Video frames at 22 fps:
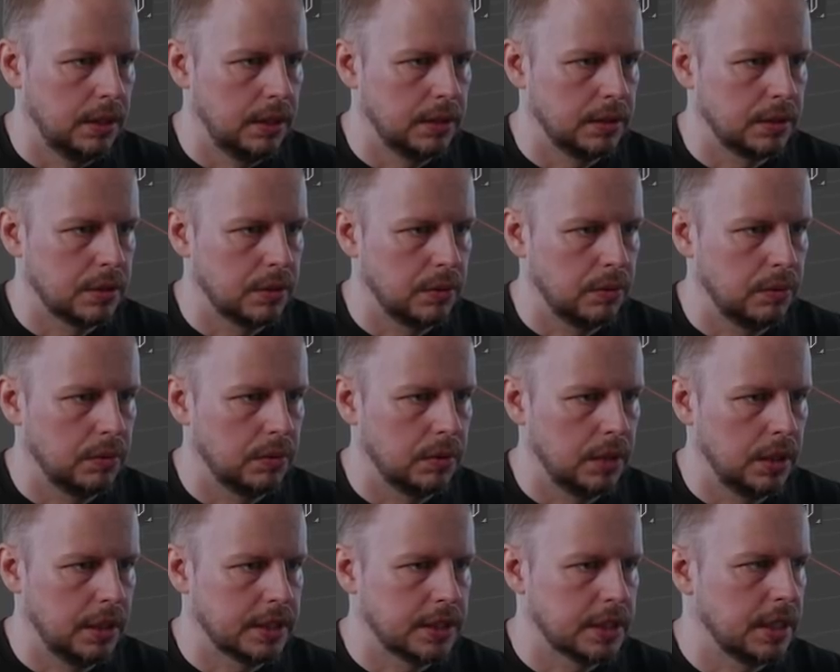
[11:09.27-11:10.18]
So
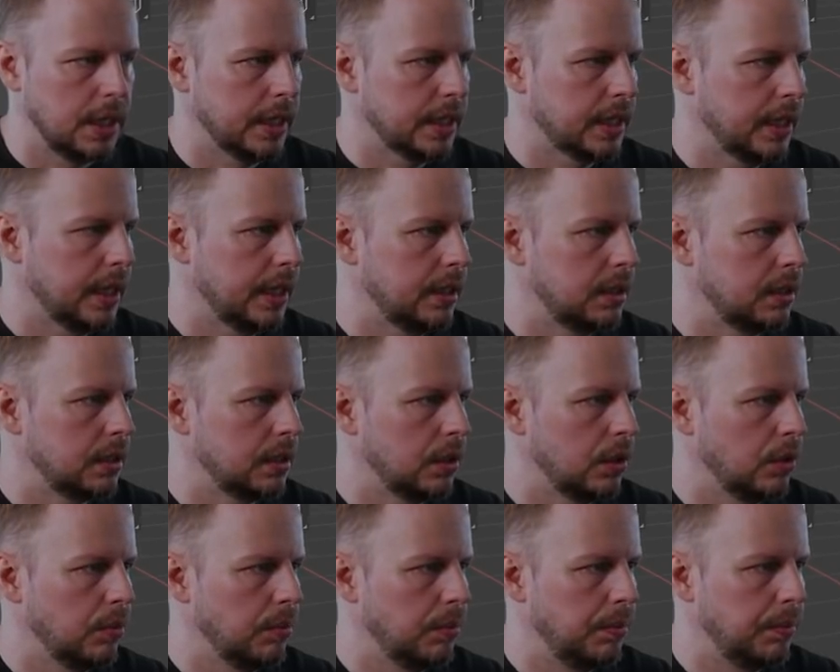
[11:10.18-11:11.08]
let's select that,
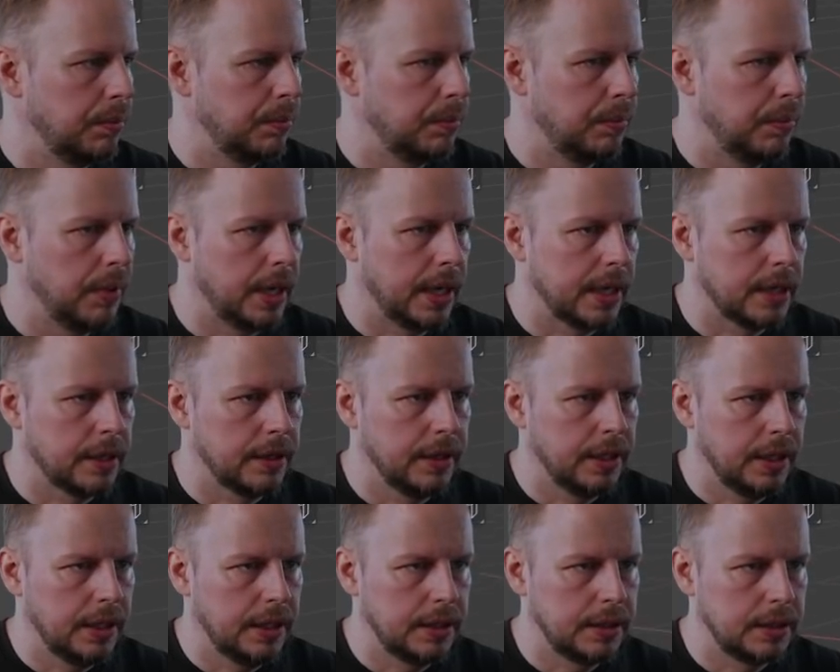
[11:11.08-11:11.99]
go black
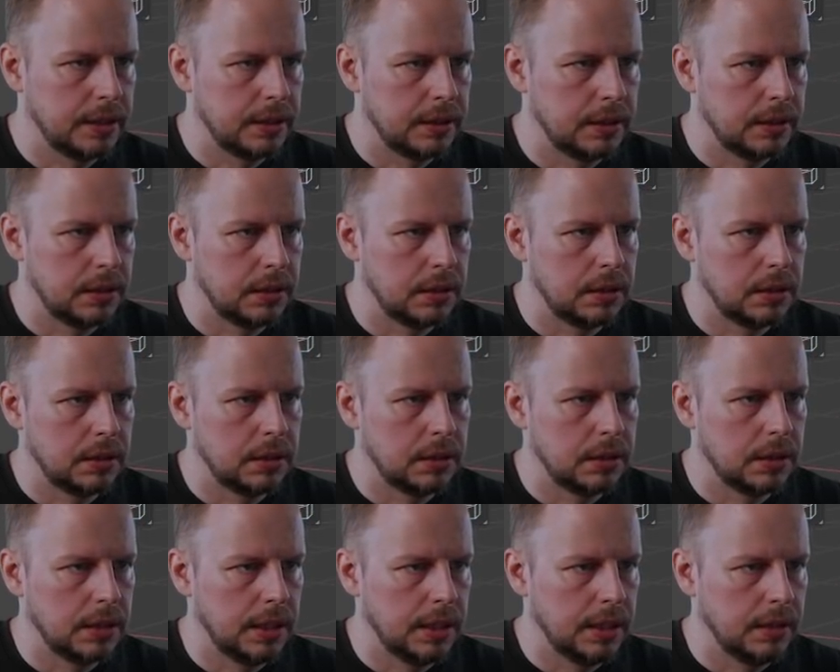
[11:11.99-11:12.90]
there.
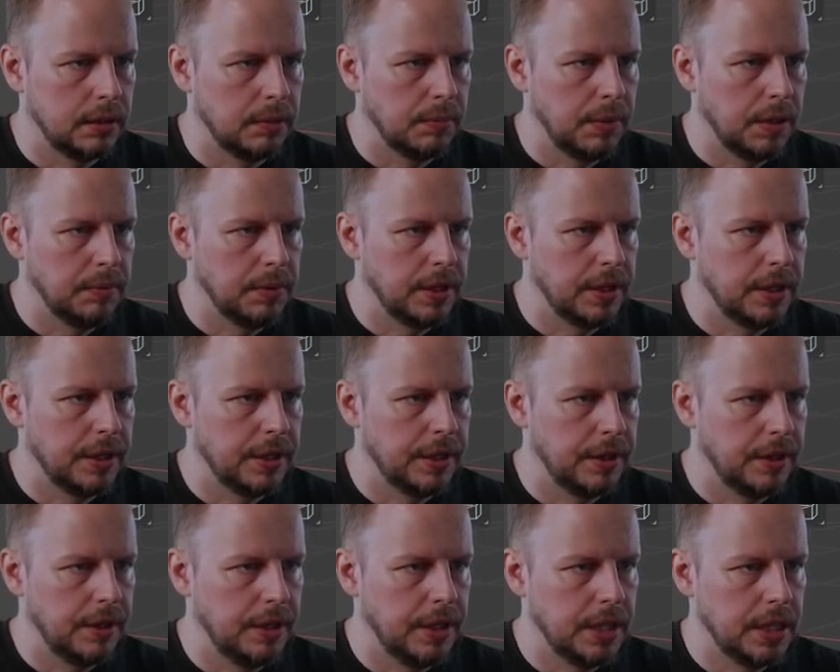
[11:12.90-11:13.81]
And maybe
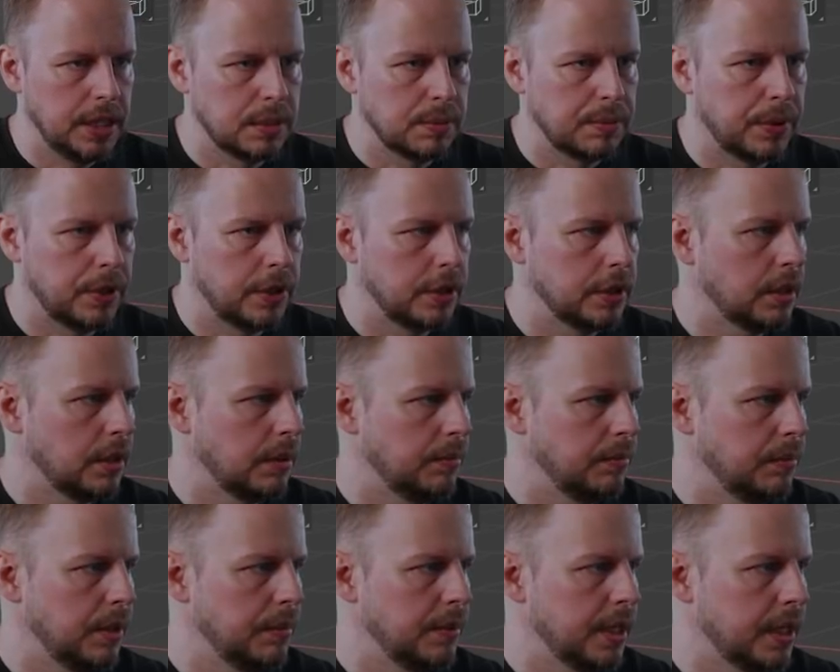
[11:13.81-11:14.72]
these part,
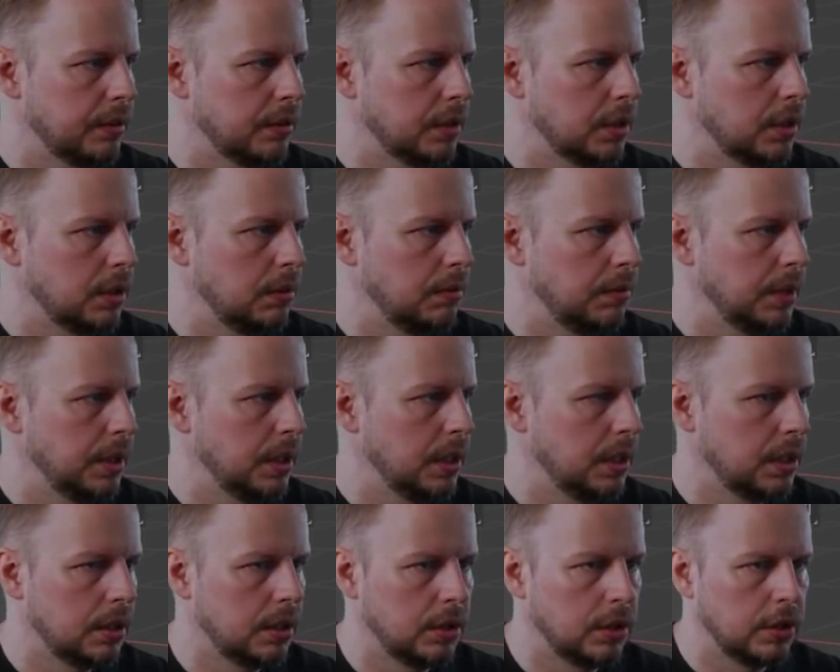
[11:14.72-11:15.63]
maybe that one could be
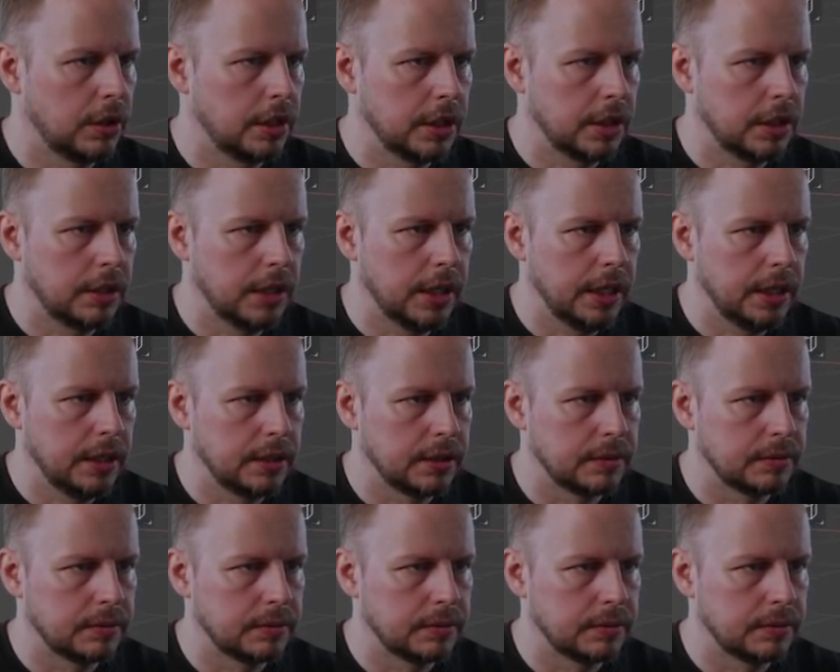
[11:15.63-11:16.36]
dark gray.